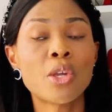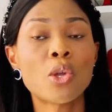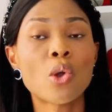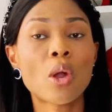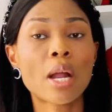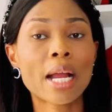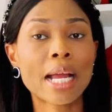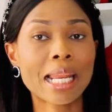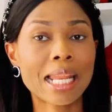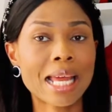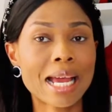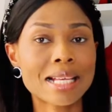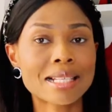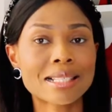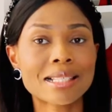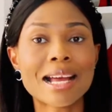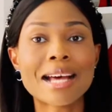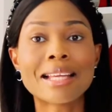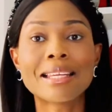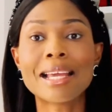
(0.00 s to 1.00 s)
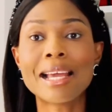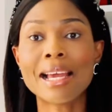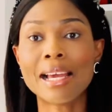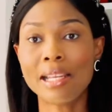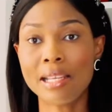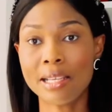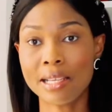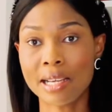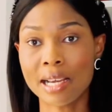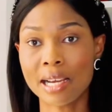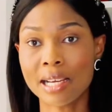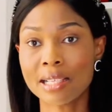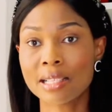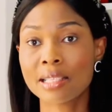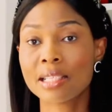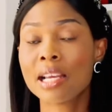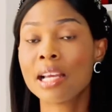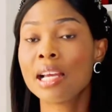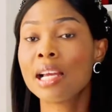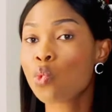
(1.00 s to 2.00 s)
your class and
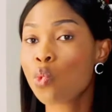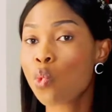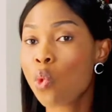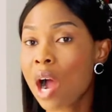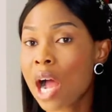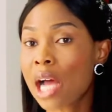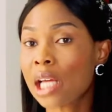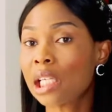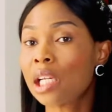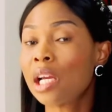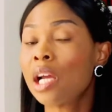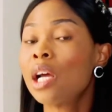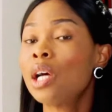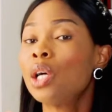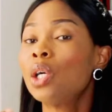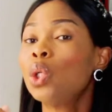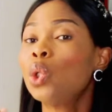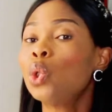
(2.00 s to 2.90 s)
elegance. One,